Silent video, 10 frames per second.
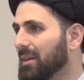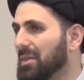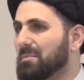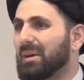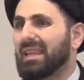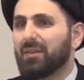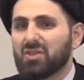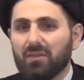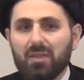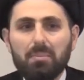The
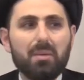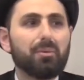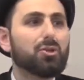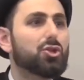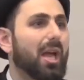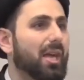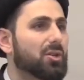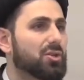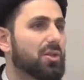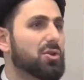beliefs of the people
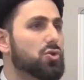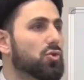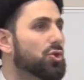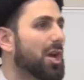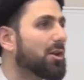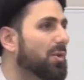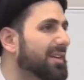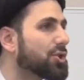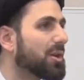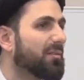changed. The new
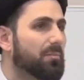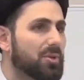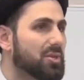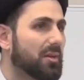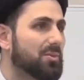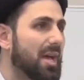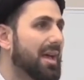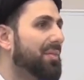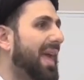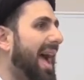generation of Muslims,
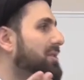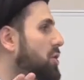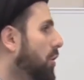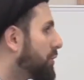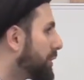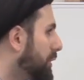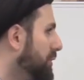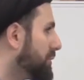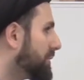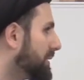they had no
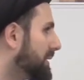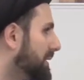clue